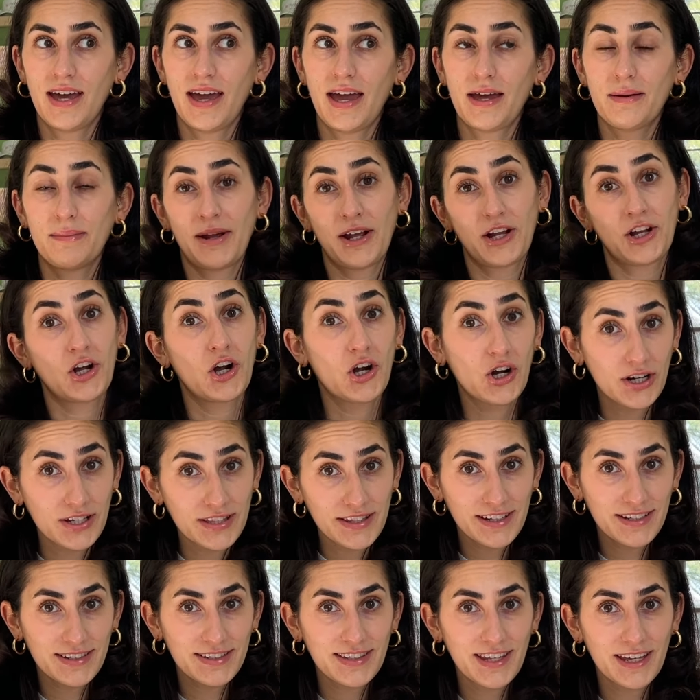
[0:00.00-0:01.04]
and my car
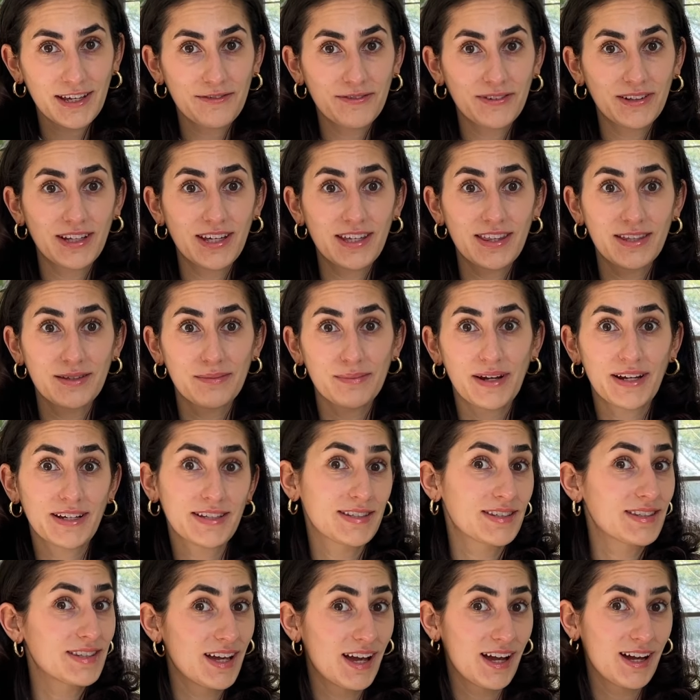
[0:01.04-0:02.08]
there safely than my
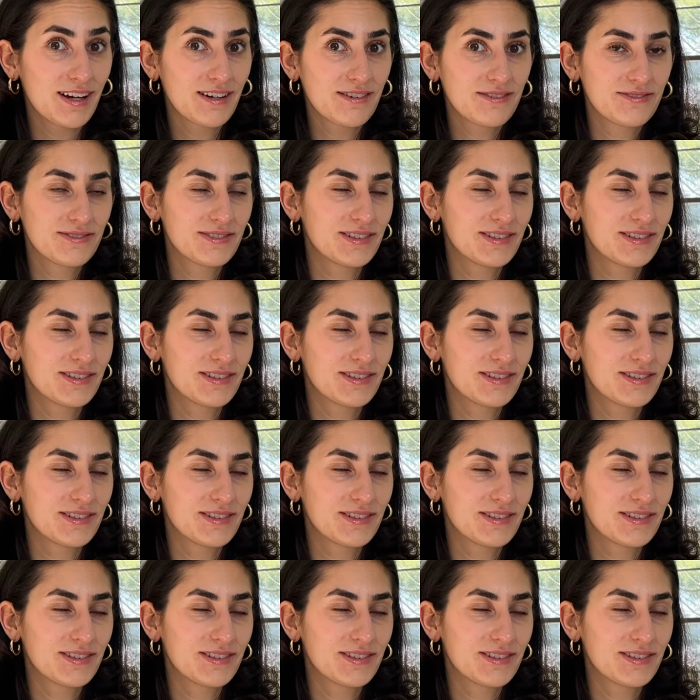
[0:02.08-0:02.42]
stuff.